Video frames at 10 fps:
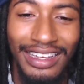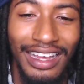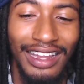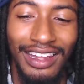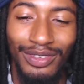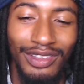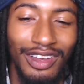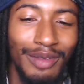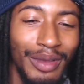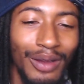unless we
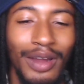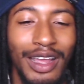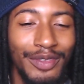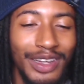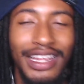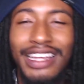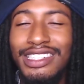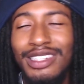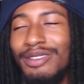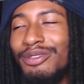talking about
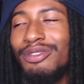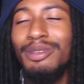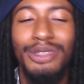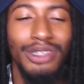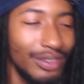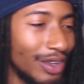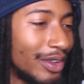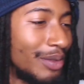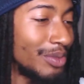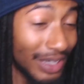recommendation from
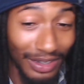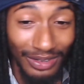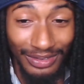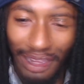shoto himself